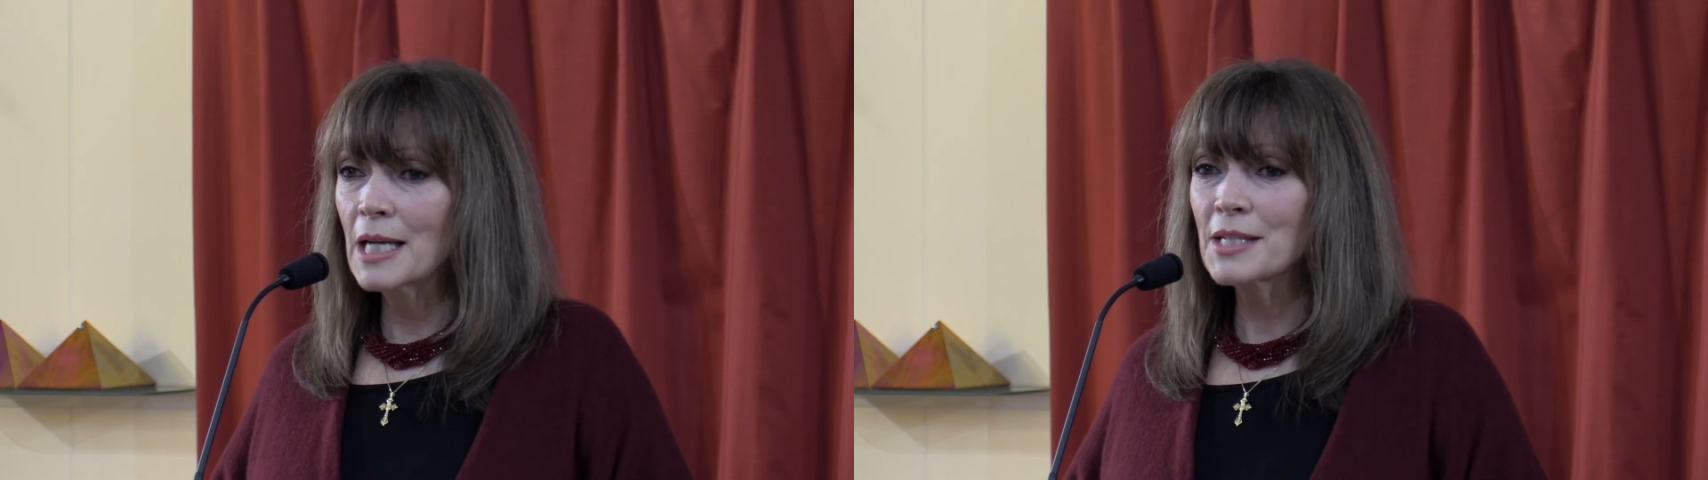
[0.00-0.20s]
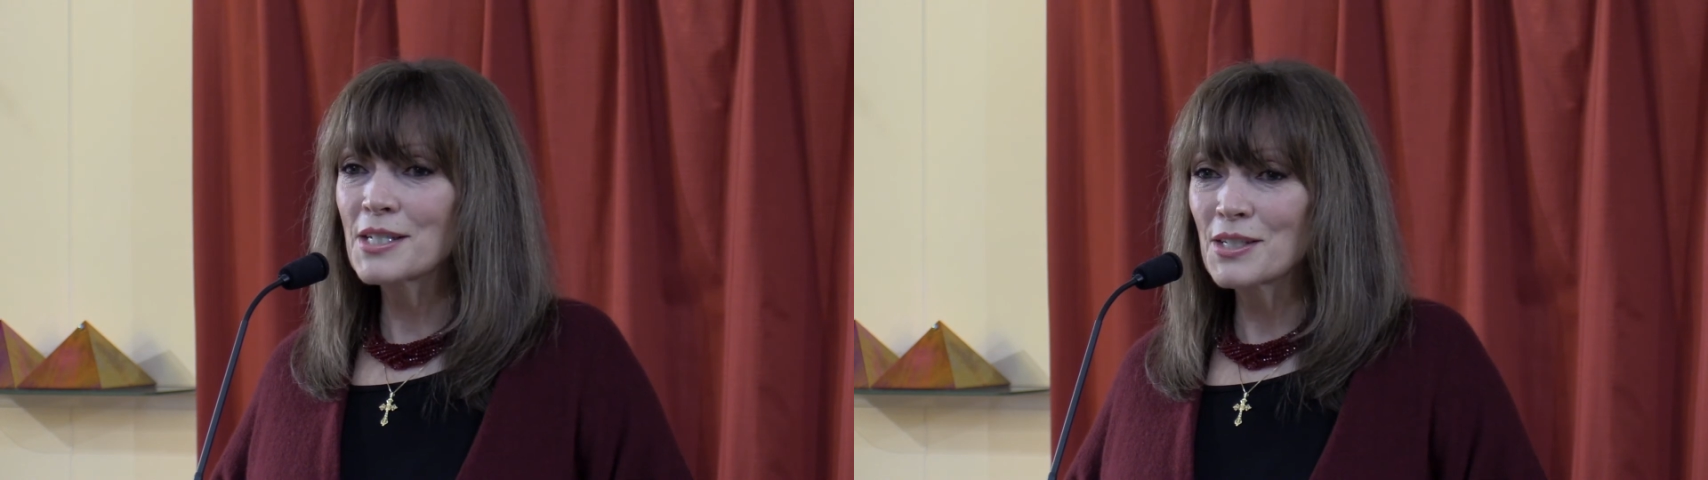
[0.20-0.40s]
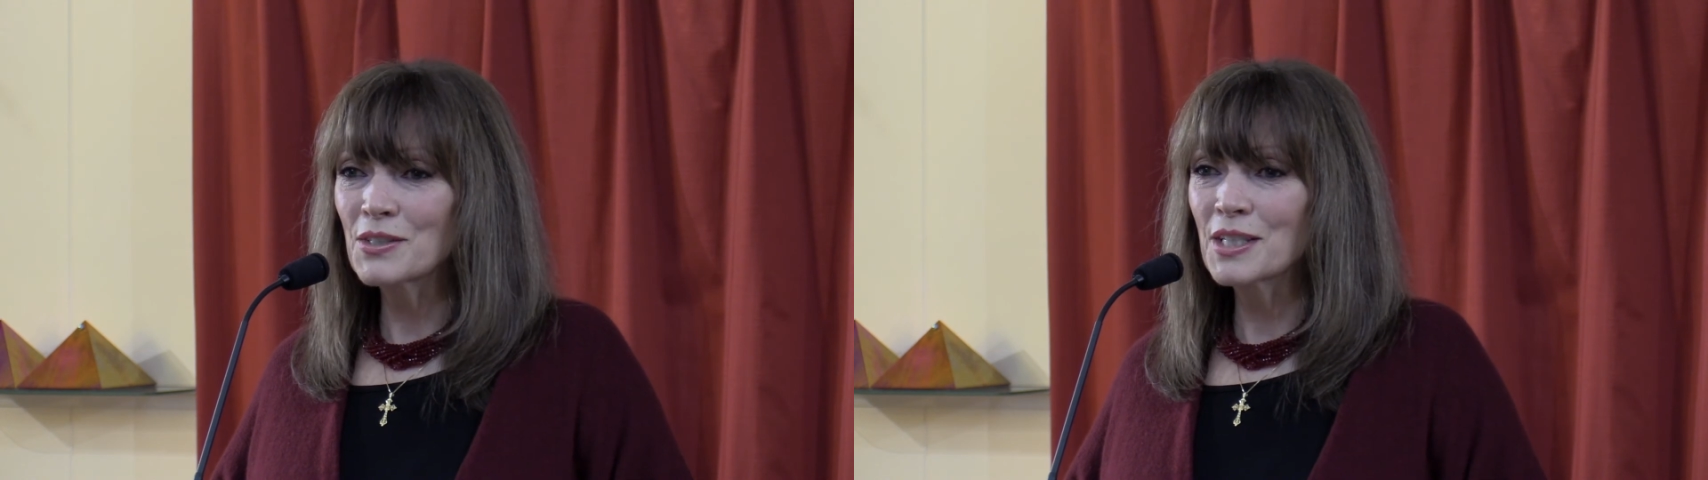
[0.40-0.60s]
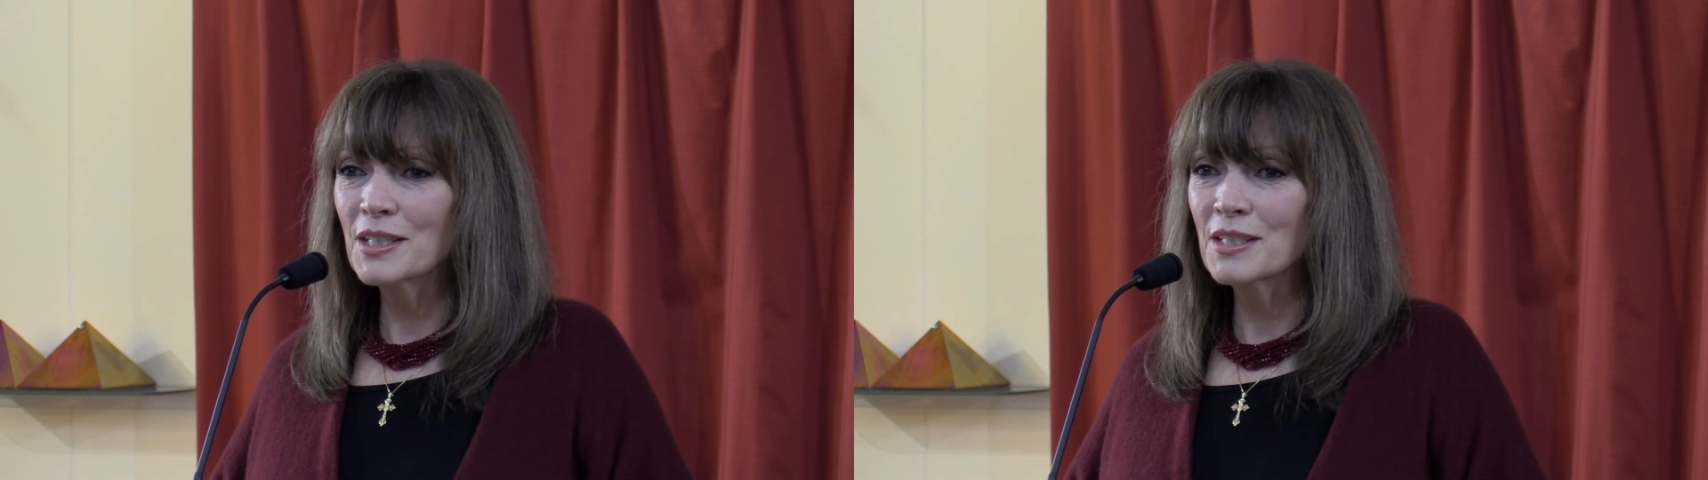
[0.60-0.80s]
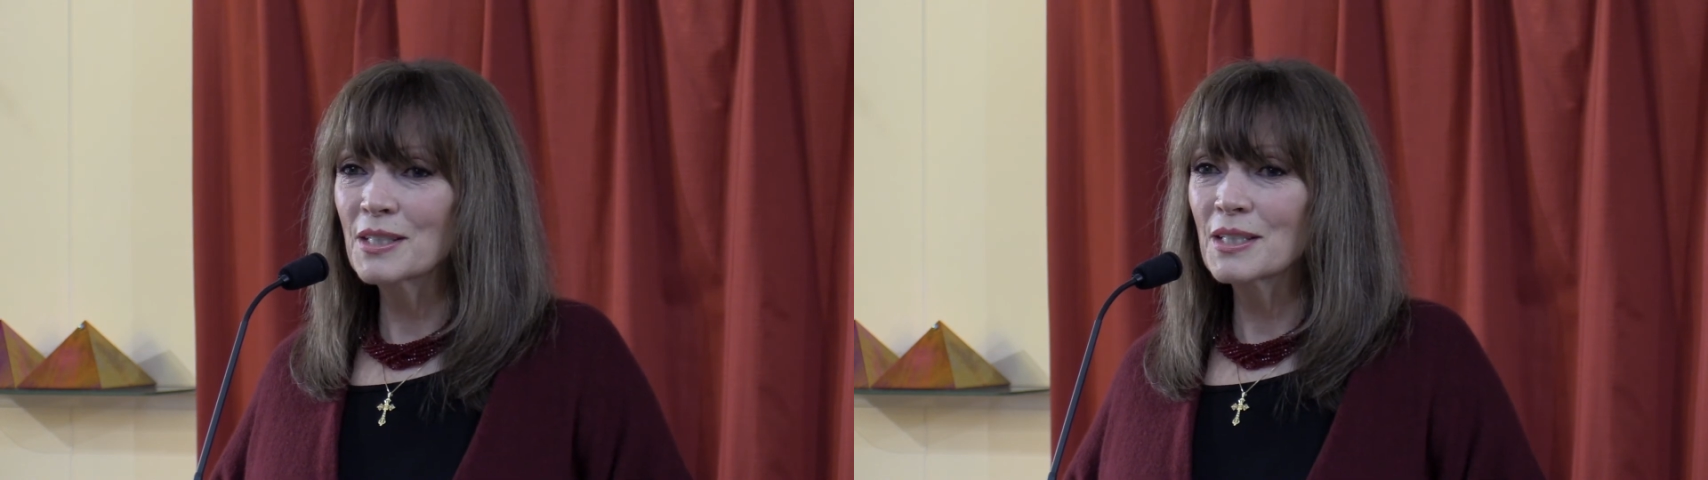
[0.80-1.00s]
I still
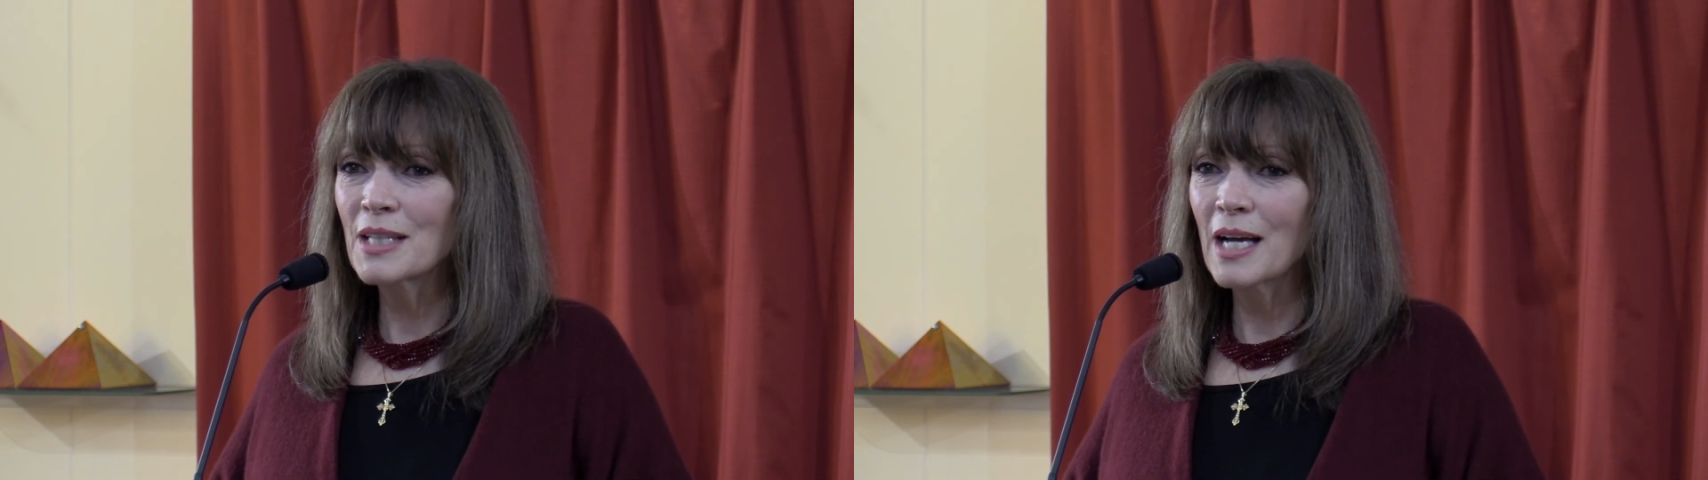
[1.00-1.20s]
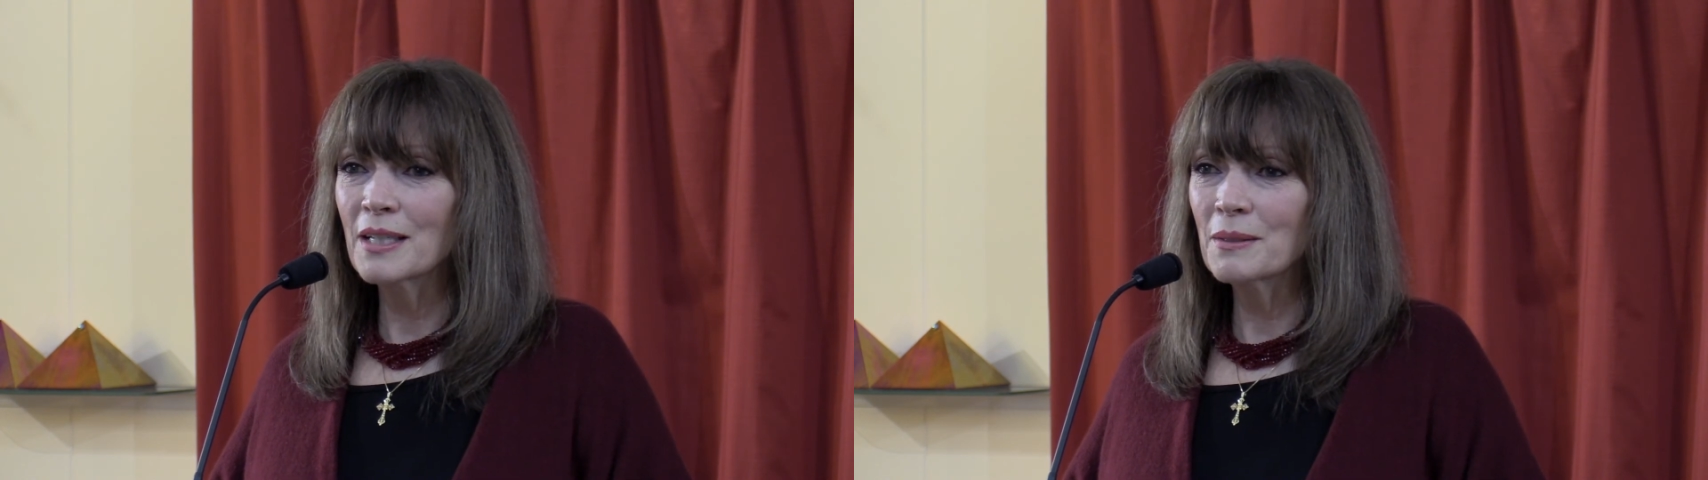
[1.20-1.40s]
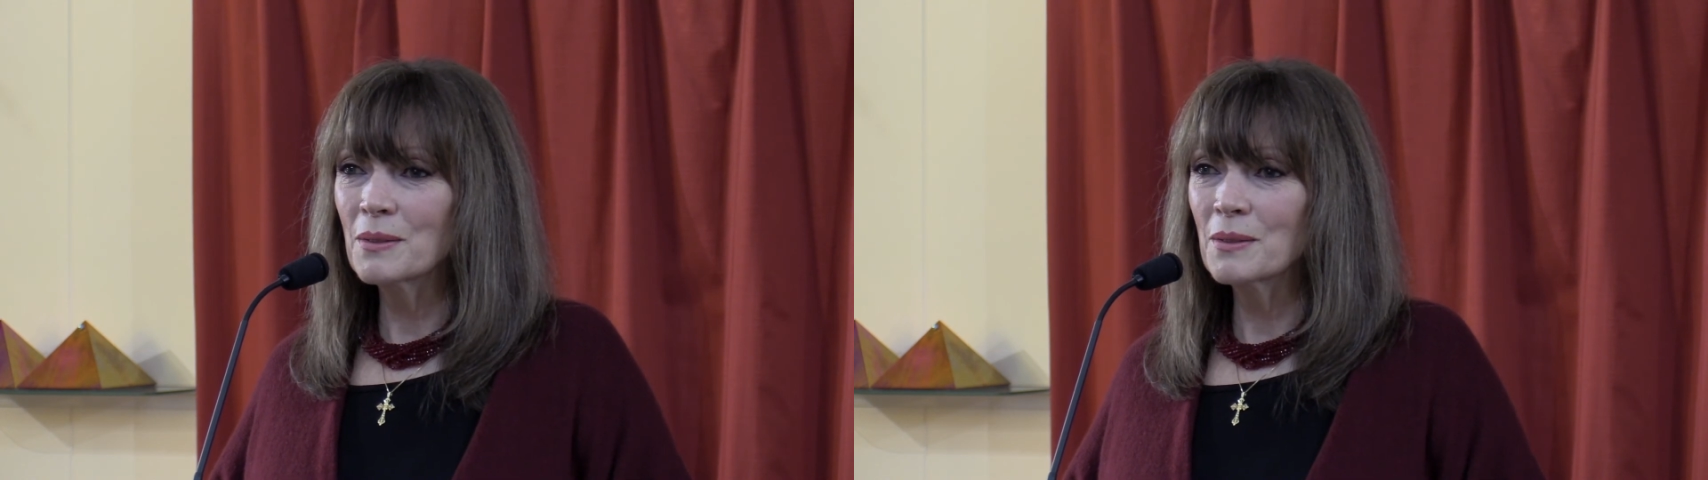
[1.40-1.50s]
need that